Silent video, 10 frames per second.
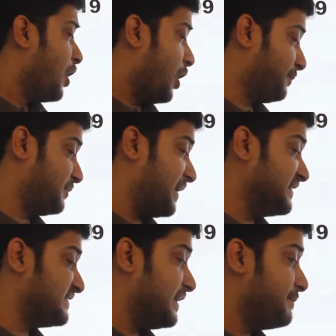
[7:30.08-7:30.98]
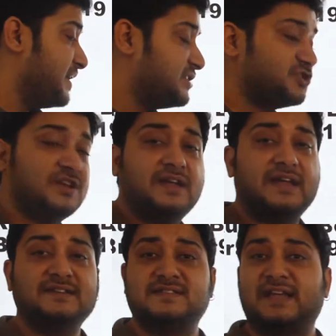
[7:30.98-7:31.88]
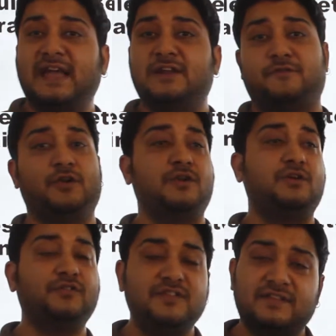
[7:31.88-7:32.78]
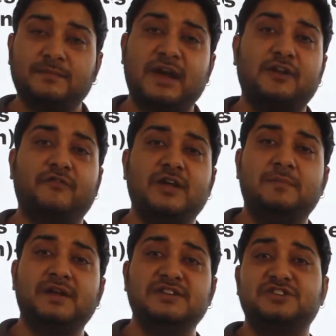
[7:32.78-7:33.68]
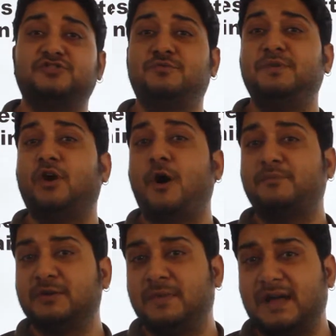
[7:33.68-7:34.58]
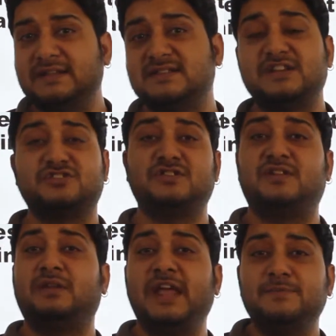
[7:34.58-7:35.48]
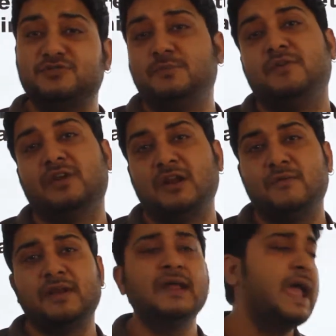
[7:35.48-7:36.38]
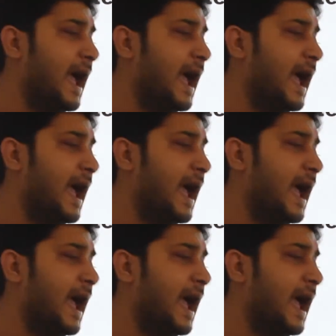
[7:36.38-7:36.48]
Optimized image is, again, if you're using some kind of an image, it should be optimized, the name should be relevant.